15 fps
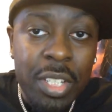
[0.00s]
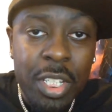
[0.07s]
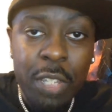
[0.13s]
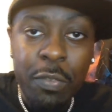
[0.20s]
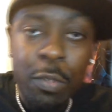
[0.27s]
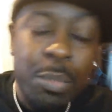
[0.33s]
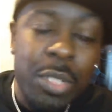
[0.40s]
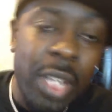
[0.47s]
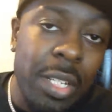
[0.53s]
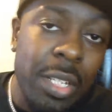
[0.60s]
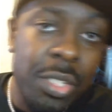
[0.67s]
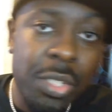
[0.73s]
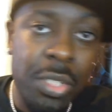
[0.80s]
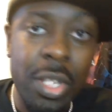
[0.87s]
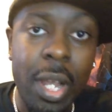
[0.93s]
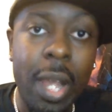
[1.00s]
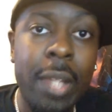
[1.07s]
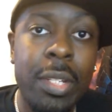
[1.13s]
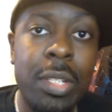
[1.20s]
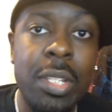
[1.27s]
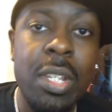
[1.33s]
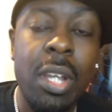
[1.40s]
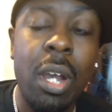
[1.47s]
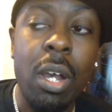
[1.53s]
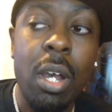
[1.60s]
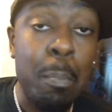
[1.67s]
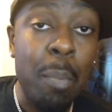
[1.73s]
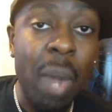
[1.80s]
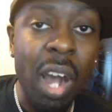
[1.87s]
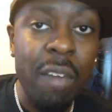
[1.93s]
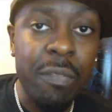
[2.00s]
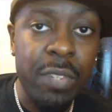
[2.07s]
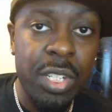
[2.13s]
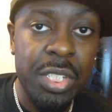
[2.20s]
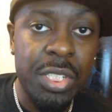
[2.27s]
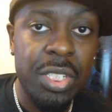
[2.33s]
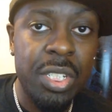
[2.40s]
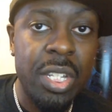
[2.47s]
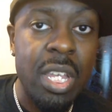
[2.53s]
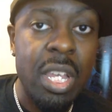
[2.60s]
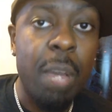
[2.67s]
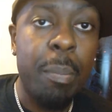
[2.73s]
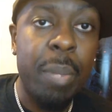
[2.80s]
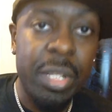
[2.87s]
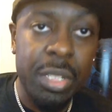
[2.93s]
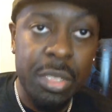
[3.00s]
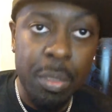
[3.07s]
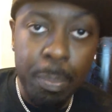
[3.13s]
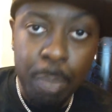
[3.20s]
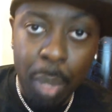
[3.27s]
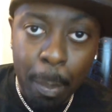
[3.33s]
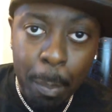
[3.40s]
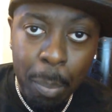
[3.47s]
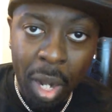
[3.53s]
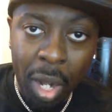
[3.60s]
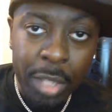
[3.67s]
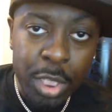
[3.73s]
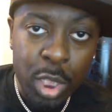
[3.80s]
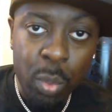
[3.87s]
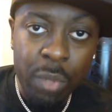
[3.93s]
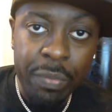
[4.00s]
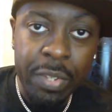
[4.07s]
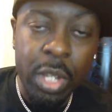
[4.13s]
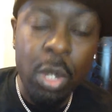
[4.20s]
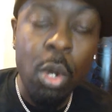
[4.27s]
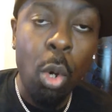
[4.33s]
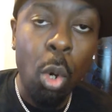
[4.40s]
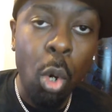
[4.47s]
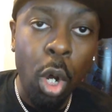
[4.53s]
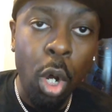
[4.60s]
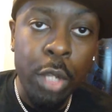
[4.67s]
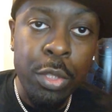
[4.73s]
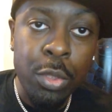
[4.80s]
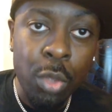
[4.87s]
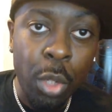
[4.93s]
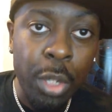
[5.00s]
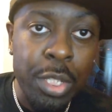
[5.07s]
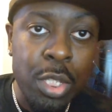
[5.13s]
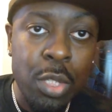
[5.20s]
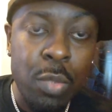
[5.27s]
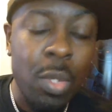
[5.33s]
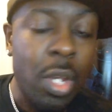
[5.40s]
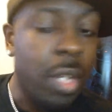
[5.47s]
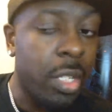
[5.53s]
This film challenges that idea marvellously, but it doesn't bombard you with it or annoy you.